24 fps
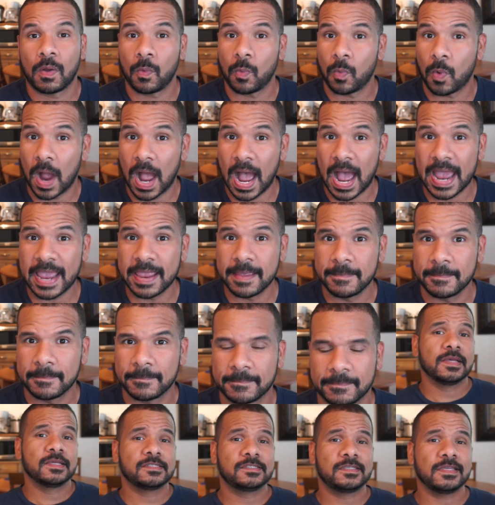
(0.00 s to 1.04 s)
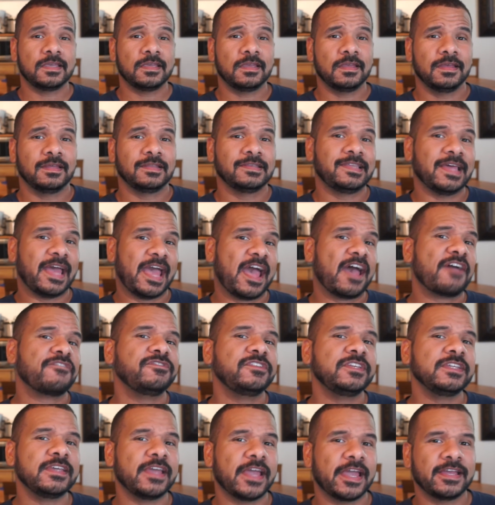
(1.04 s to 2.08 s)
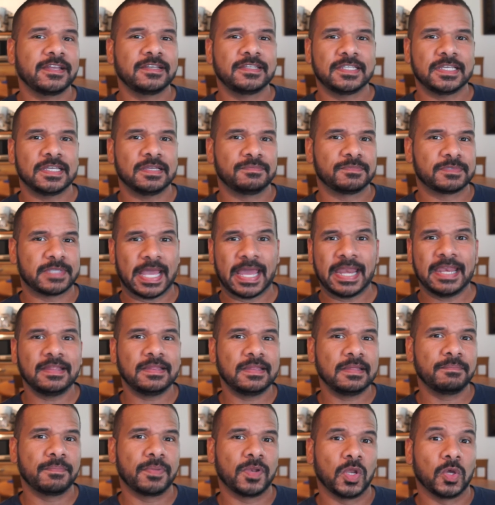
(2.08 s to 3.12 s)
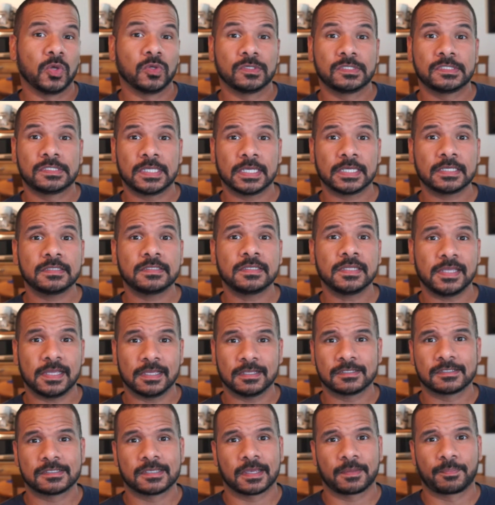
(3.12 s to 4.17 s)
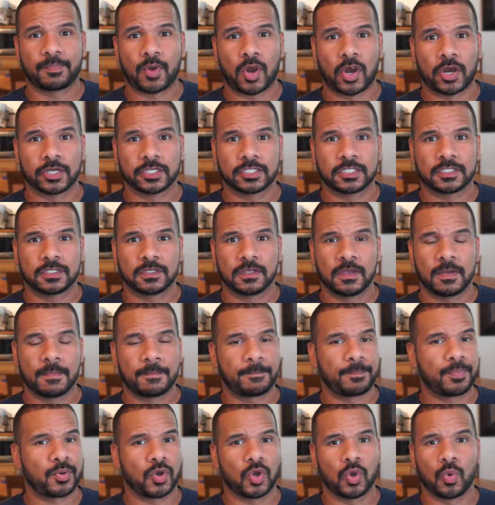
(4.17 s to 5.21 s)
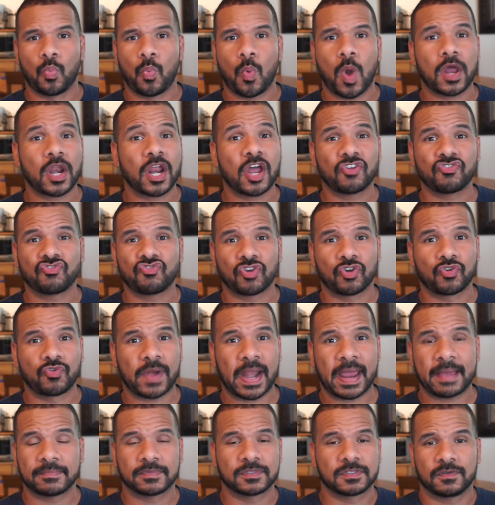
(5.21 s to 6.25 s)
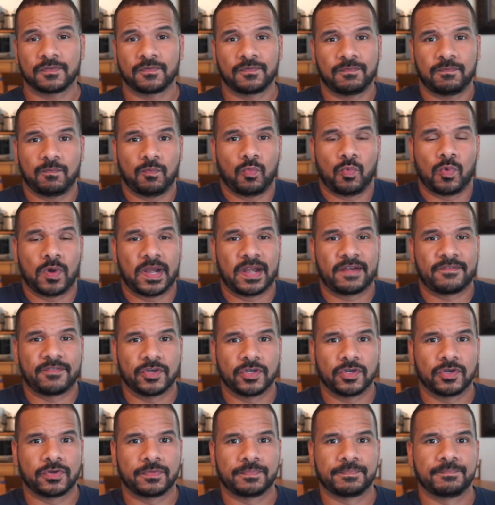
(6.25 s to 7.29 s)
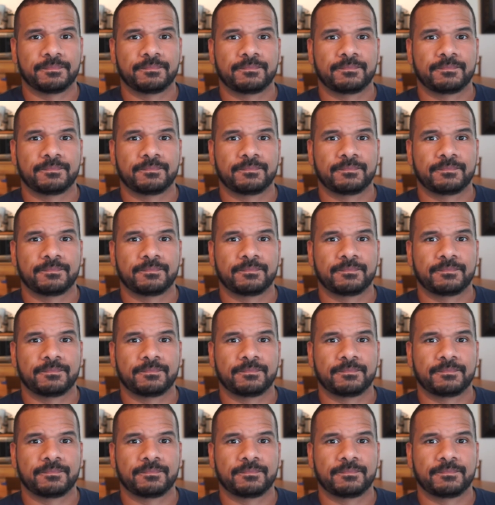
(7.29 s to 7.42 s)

Why? See, the FDA deems anything below 60 insect parts per 100 grams of whatever you're